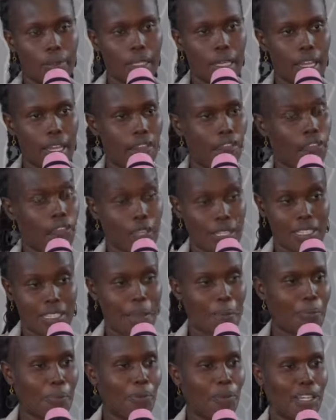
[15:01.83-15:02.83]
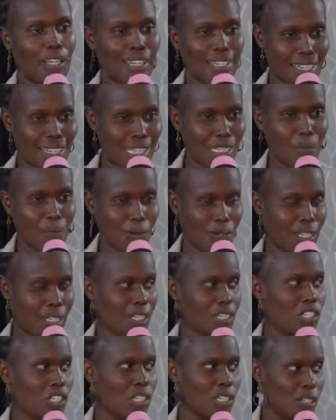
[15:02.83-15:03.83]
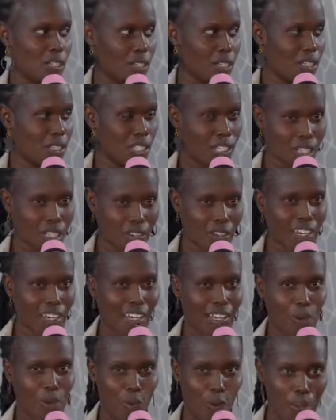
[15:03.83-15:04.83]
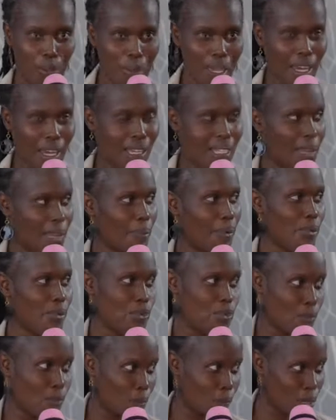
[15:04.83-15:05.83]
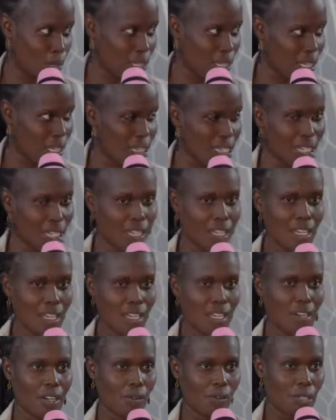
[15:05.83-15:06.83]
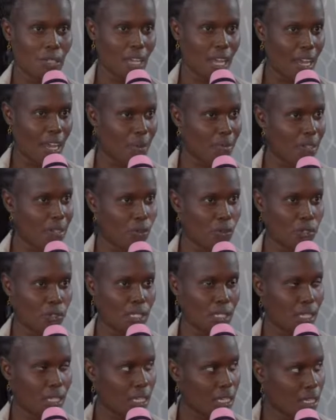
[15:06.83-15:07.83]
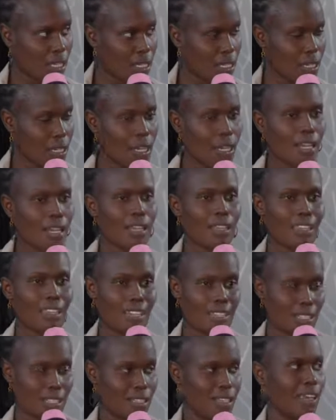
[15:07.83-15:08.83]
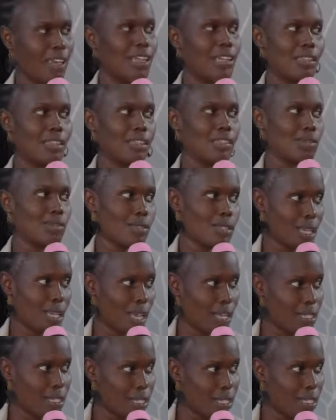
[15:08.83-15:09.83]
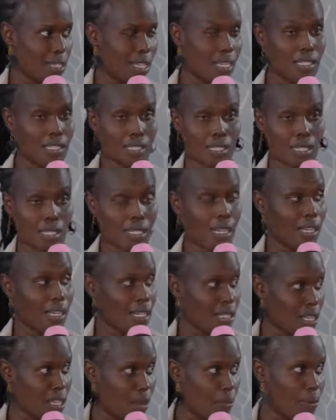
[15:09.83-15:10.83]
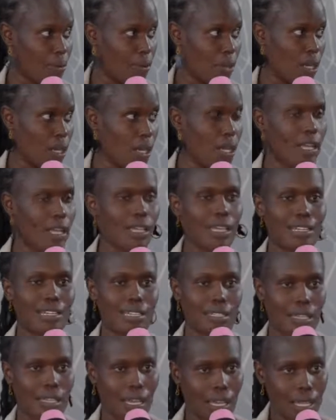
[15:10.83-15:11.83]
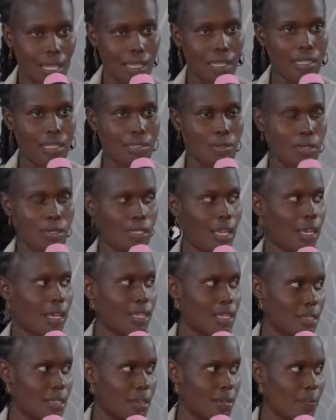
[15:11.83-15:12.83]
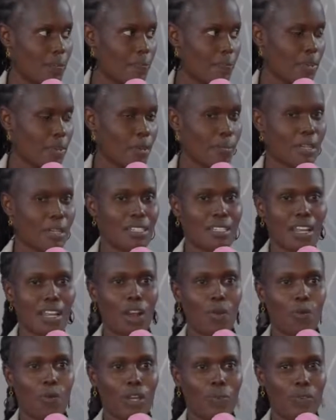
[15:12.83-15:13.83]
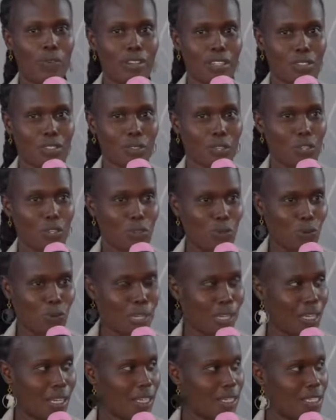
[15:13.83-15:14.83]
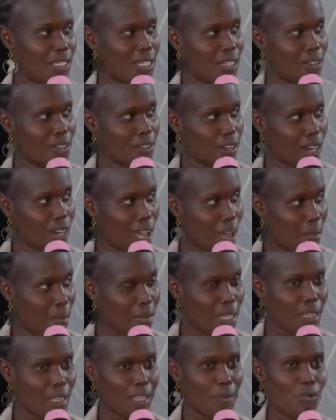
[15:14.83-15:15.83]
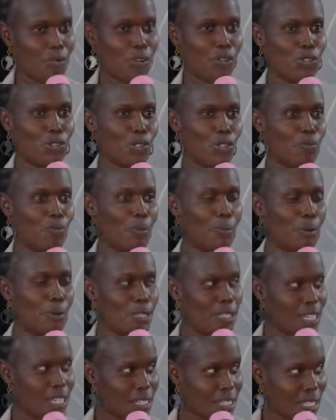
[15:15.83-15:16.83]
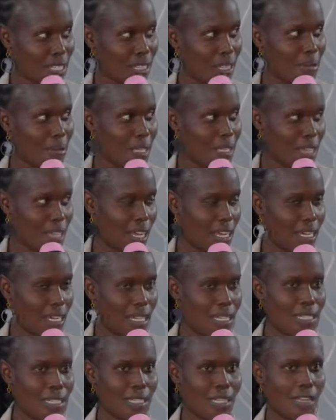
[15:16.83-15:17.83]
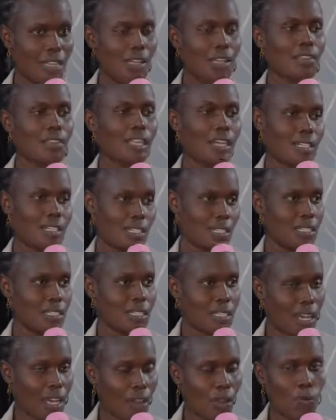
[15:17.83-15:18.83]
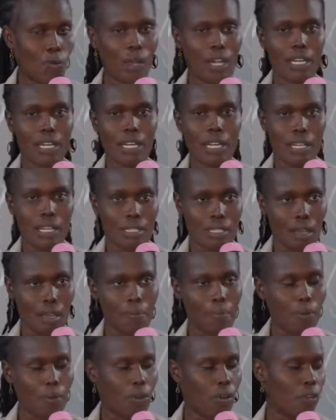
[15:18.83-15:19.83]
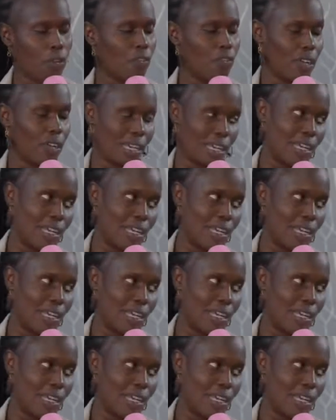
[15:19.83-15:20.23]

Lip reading: like, for example, let us protect children. Children and women are supposed to be protected, not harmed, not killed. That is a healthy society. That is just an example. That is a healthy society. But now when we resort to killing children, harming them when we should be protecting them as adults, that is now one example of an